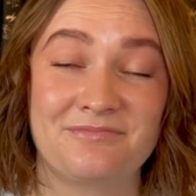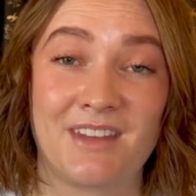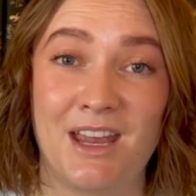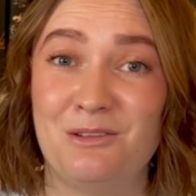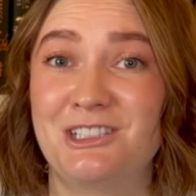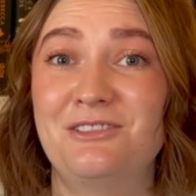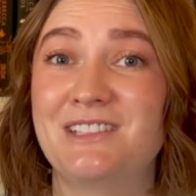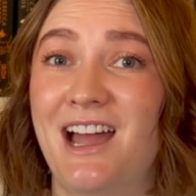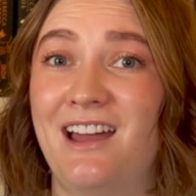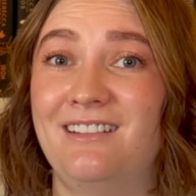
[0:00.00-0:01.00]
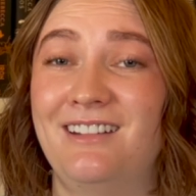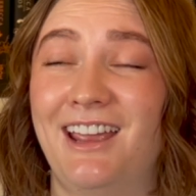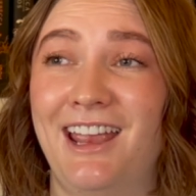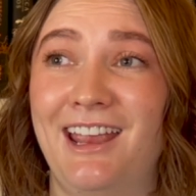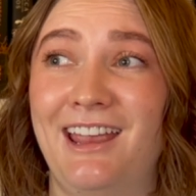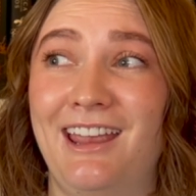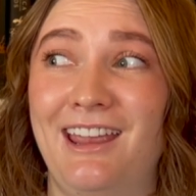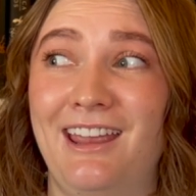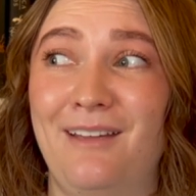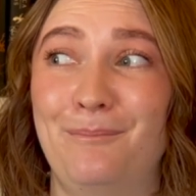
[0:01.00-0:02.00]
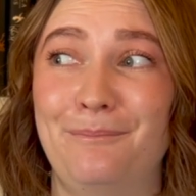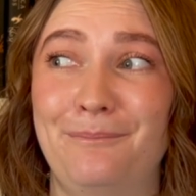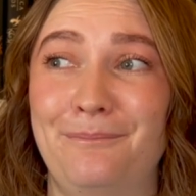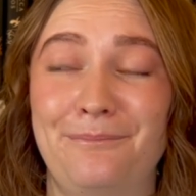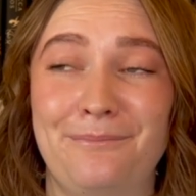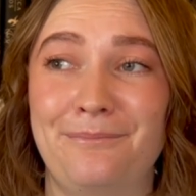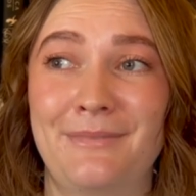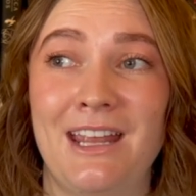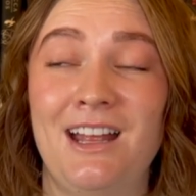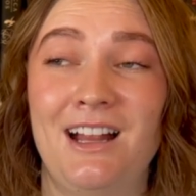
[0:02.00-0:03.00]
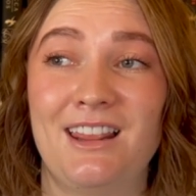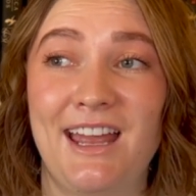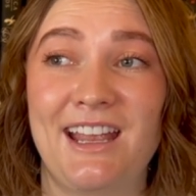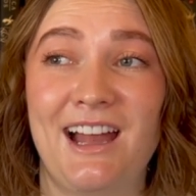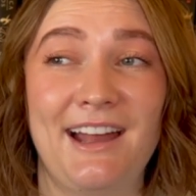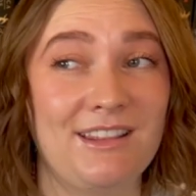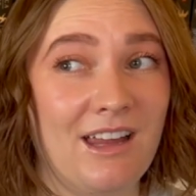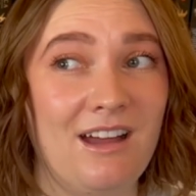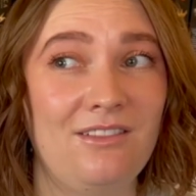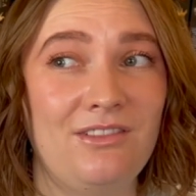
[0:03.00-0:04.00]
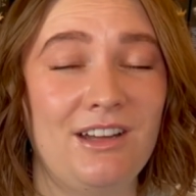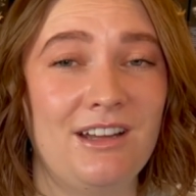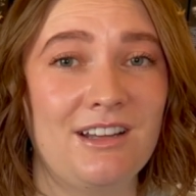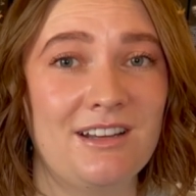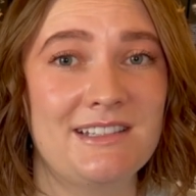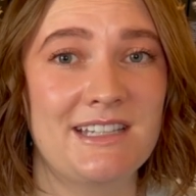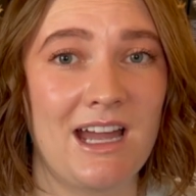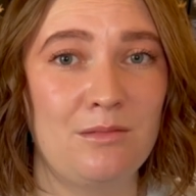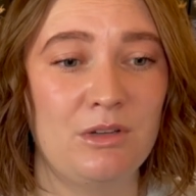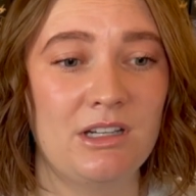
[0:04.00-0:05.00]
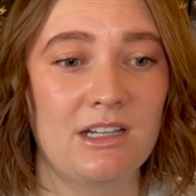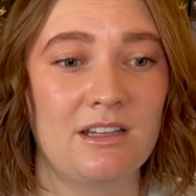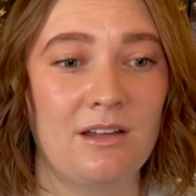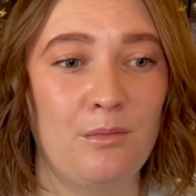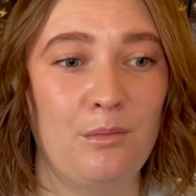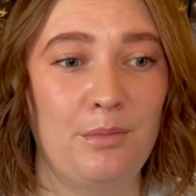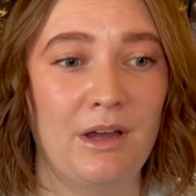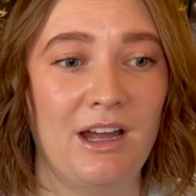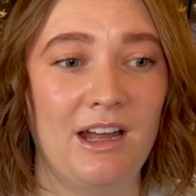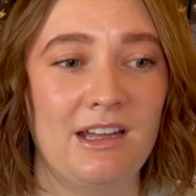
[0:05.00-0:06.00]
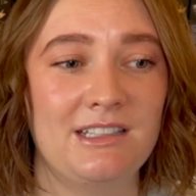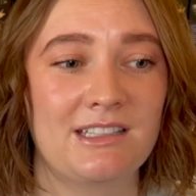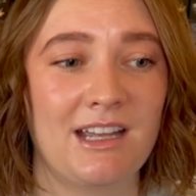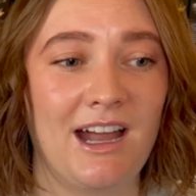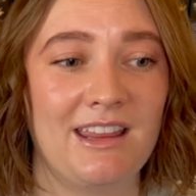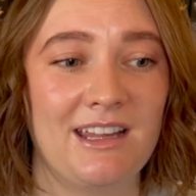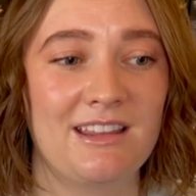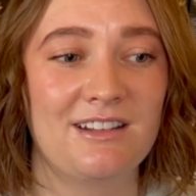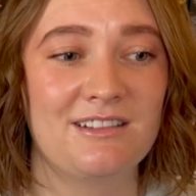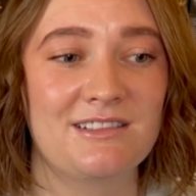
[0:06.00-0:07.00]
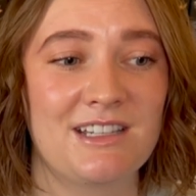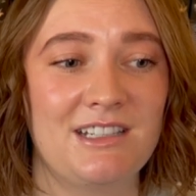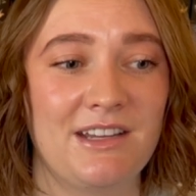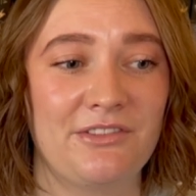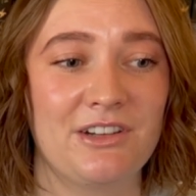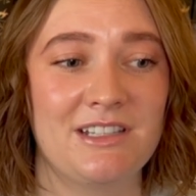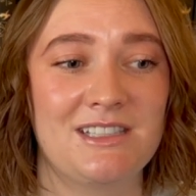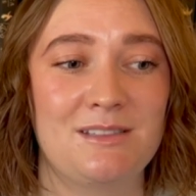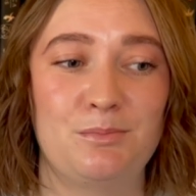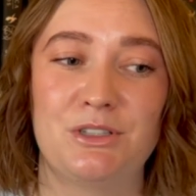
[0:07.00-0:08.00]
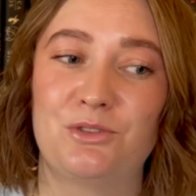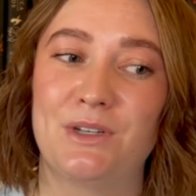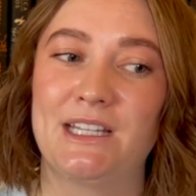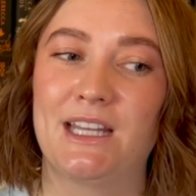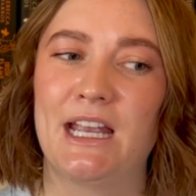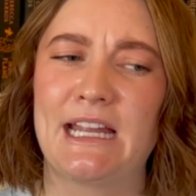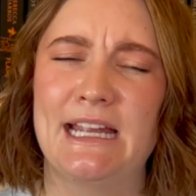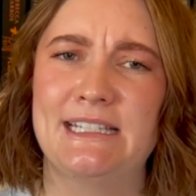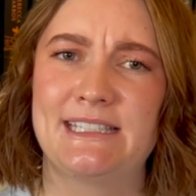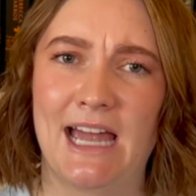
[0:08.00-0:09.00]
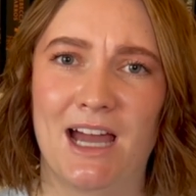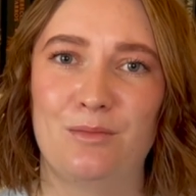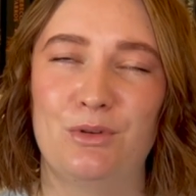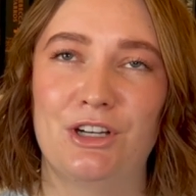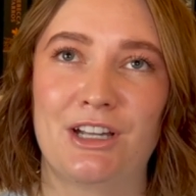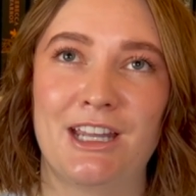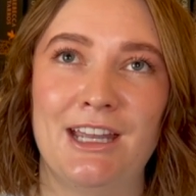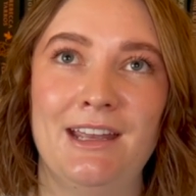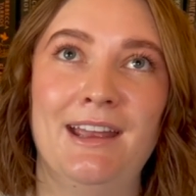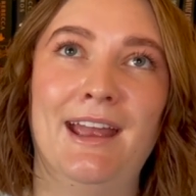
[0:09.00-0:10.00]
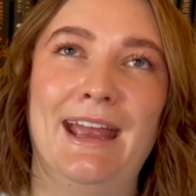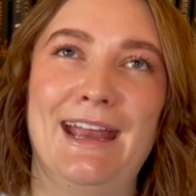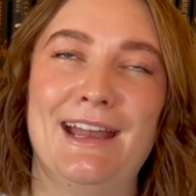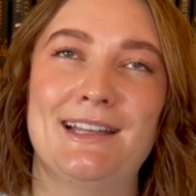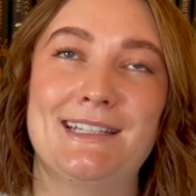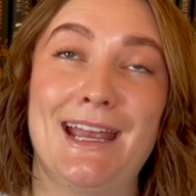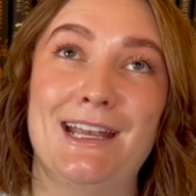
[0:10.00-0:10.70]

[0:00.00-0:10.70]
It was too sad. And like, I love a good sad book, but I think there's a difference between like a sad book and a